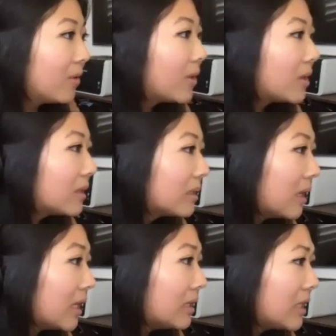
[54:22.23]
or
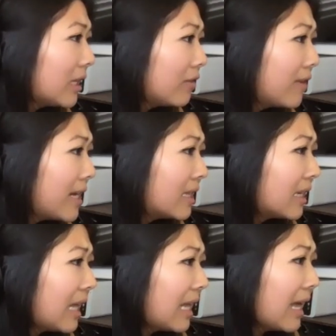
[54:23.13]
sorry, to clarify on the
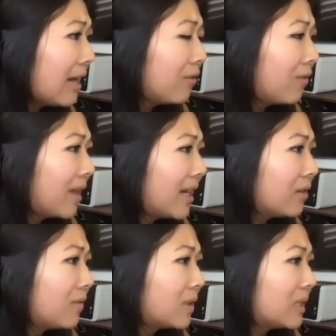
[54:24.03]

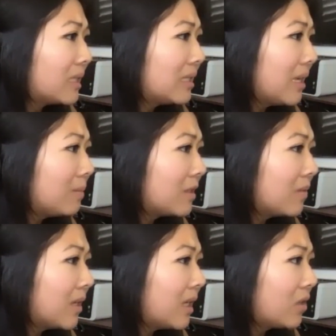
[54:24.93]
Cloudflare versus name
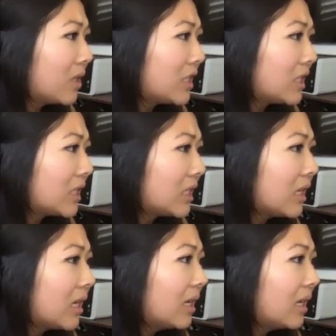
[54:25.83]
server integration.